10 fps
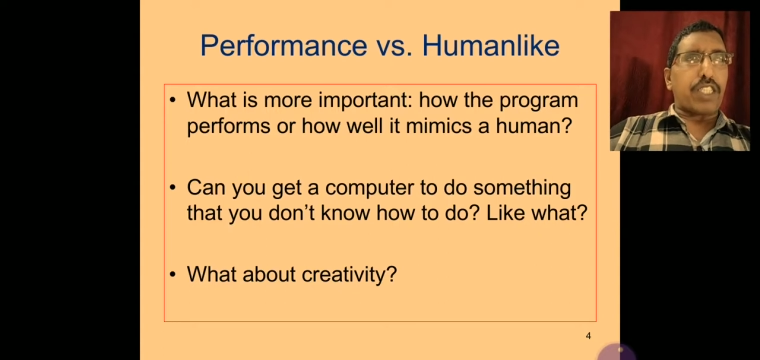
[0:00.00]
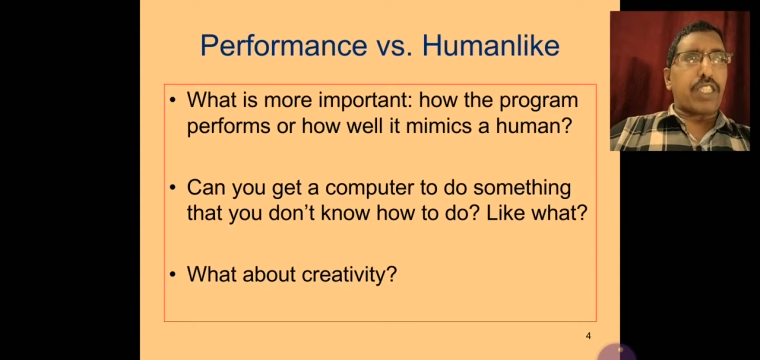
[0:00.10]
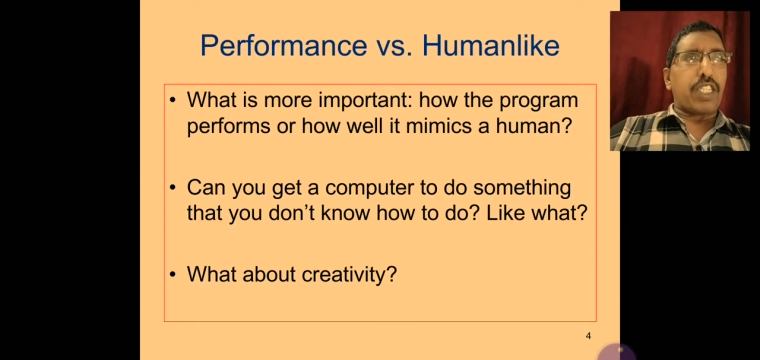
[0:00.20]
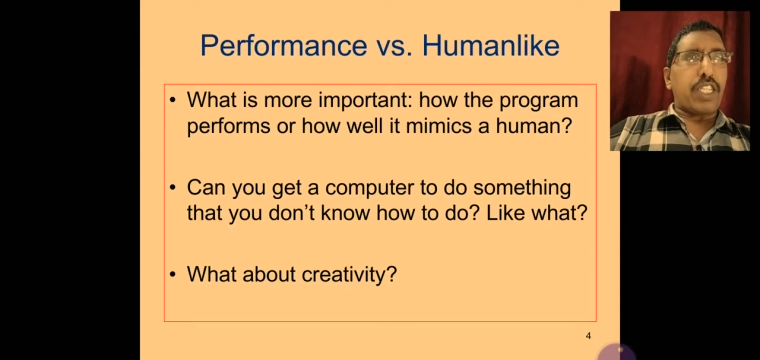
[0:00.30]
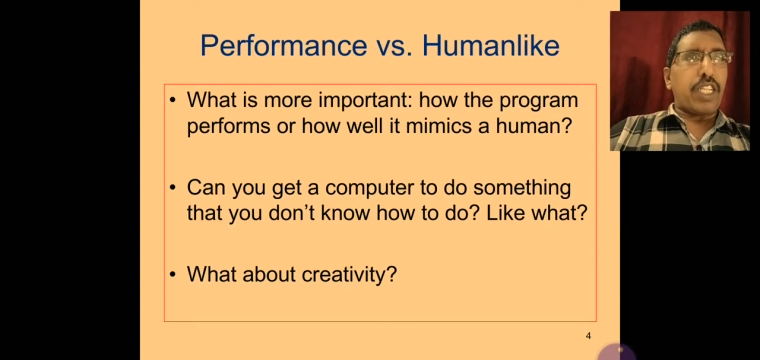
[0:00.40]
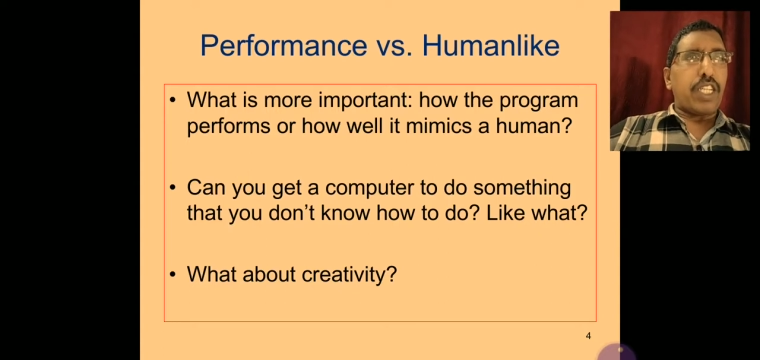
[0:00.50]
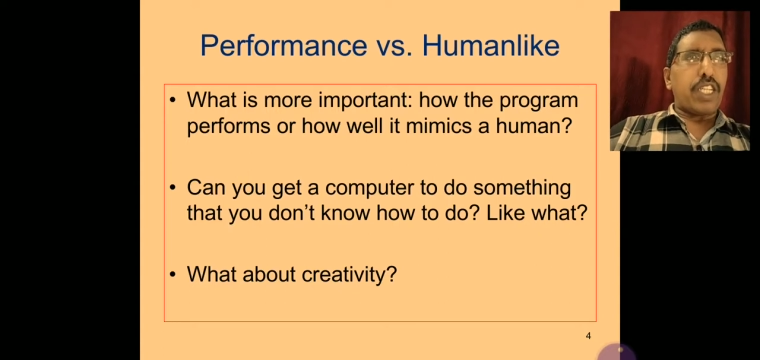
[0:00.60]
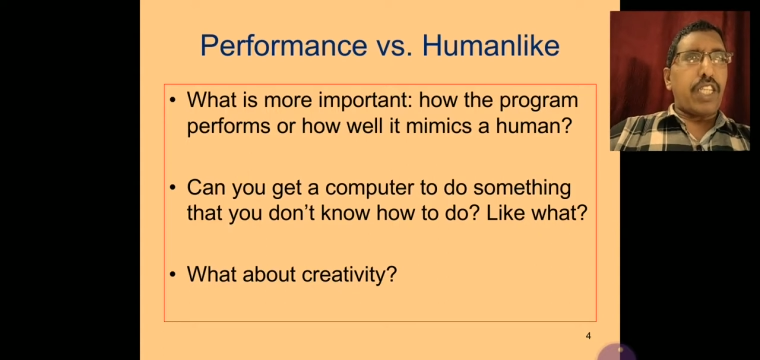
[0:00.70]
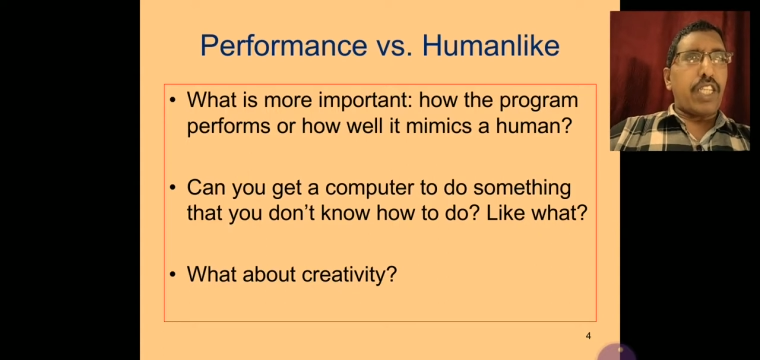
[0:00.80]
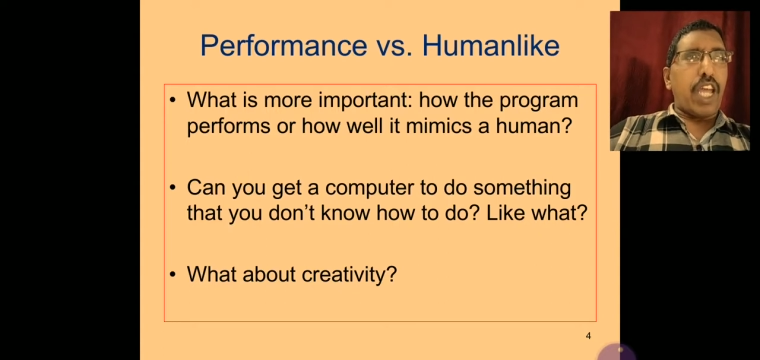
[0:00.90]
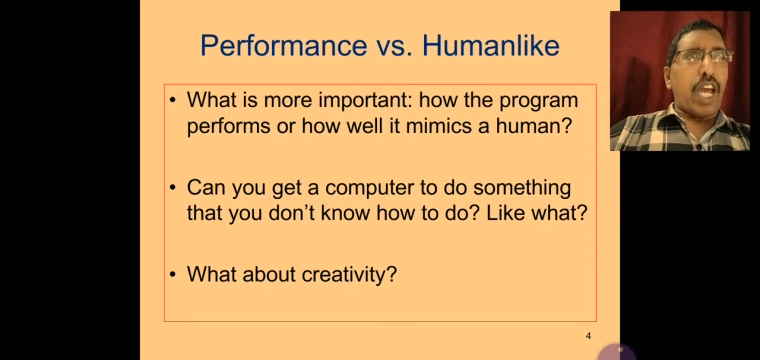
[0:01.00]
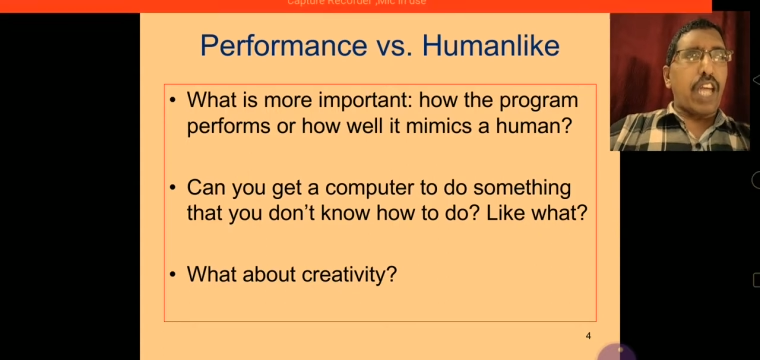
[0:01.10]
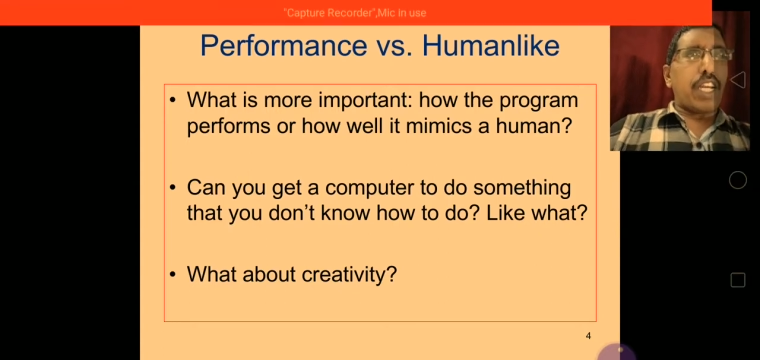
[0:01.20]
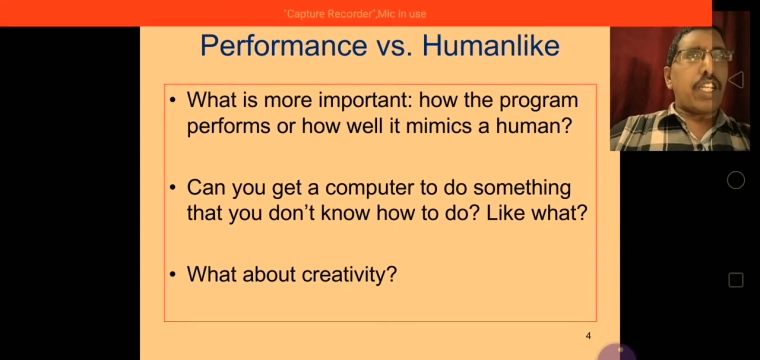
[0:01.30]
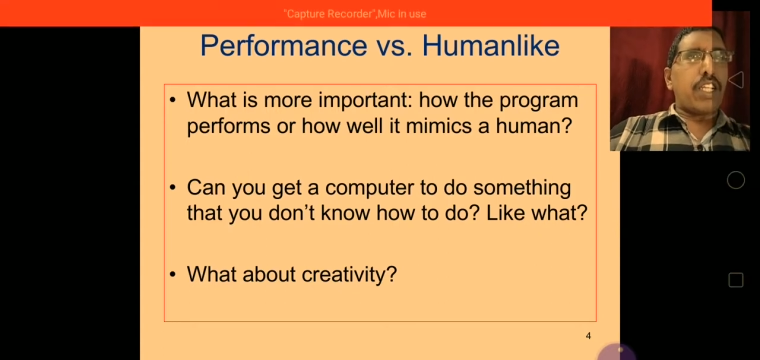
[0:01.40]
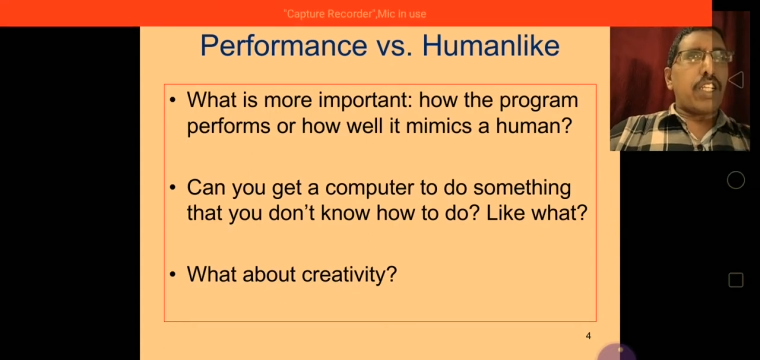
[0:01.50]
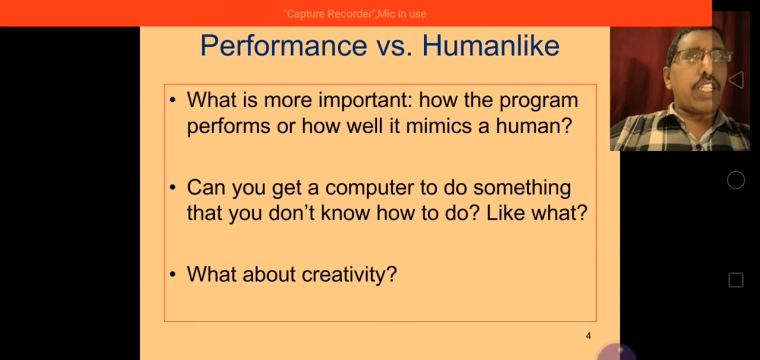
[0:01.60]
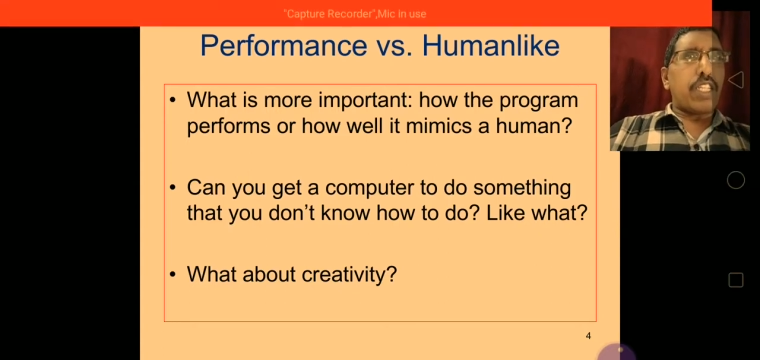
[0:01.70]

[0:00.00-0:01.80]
They are, the